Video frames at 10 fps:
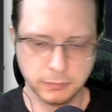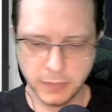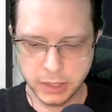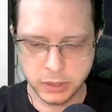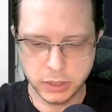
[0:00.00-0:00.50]

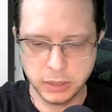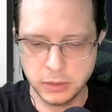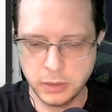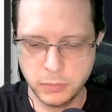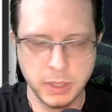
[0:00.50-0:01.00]
Actually,
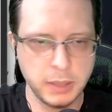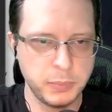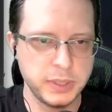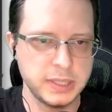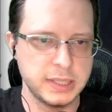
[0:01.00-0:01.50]
no, we're going to
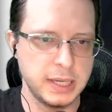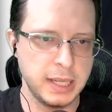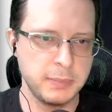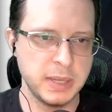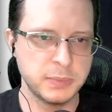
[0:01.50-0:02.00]
put this in.
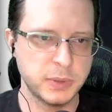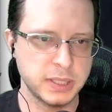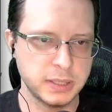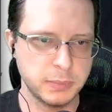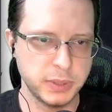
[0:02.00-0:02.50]
It makes more
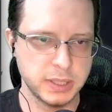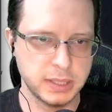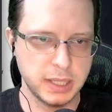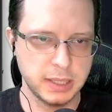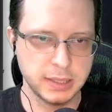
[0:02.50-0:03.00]
sense to put this
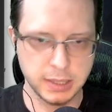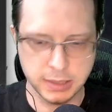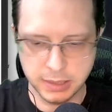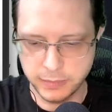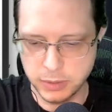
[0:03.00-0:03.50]
in insight
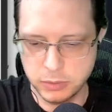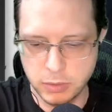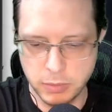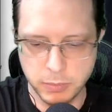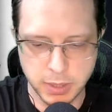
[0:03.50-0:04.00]
instead of in
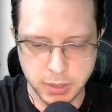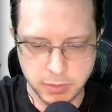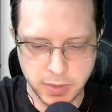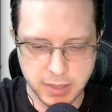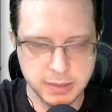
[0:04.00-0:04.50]
control. We're going to do
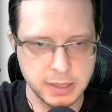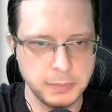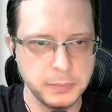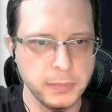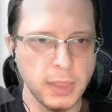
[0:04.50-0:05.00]
that instead.
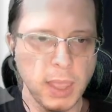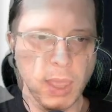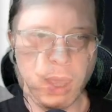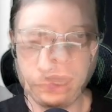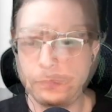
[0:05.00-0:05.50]

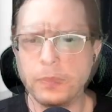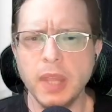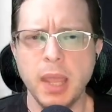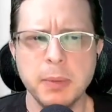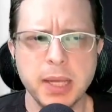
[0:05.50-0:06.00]

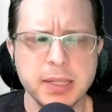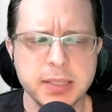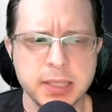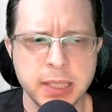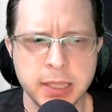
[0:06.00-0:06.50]
I'm kind of
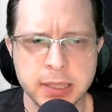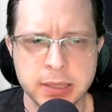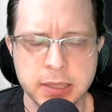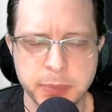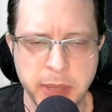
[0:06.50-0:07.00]
seeing
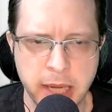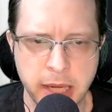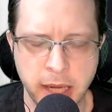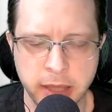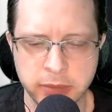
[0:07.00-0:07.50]
this as being
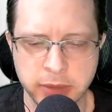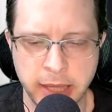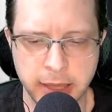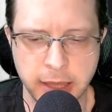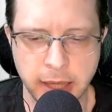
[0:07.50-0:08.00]
kind of like,